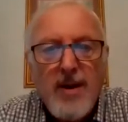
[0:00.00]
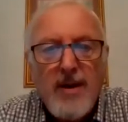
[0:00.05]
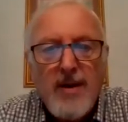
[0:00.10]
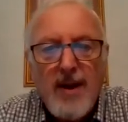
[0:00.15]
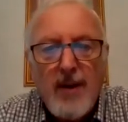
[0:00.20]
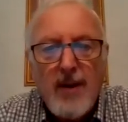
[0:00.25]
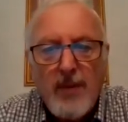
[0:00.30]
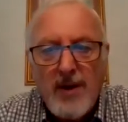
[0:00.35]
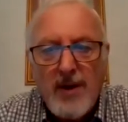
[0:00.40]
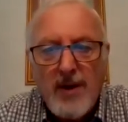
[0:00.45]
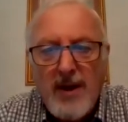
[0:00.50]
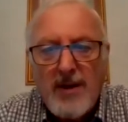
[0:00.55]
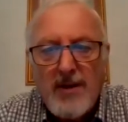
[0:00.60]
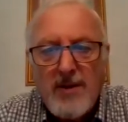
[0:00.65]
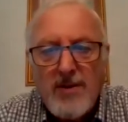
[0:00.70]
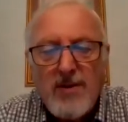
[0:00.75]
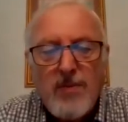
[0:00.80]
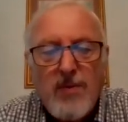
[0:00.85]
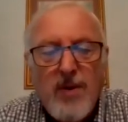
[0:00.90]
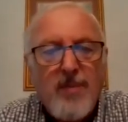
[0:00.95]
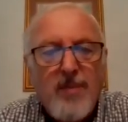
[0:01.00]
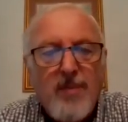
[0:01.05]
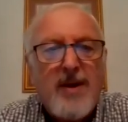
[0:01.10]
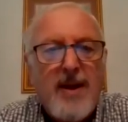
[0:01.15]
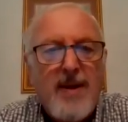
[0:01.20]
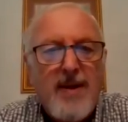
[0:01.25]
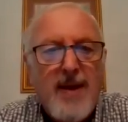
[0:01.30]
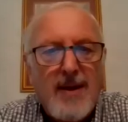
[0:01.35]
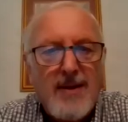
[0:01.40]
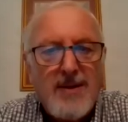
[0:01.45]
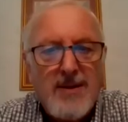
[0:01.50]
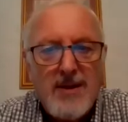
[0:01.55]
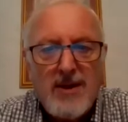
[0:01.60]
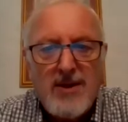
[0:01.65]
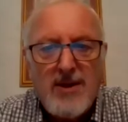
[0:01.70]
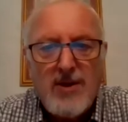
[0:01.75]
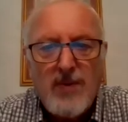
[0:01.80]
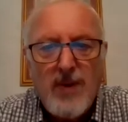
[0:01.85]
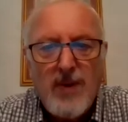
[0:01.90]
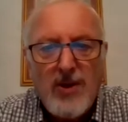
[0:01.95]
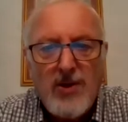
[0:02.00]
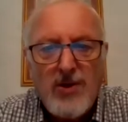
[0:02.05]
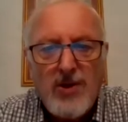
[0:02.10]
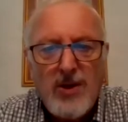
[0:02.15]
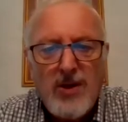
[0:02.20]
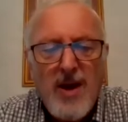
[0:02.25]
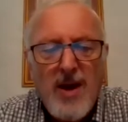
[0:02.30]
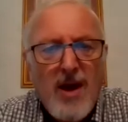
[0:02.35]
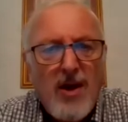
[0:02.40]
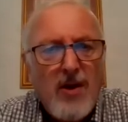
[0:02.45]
that would need to remedy that situation.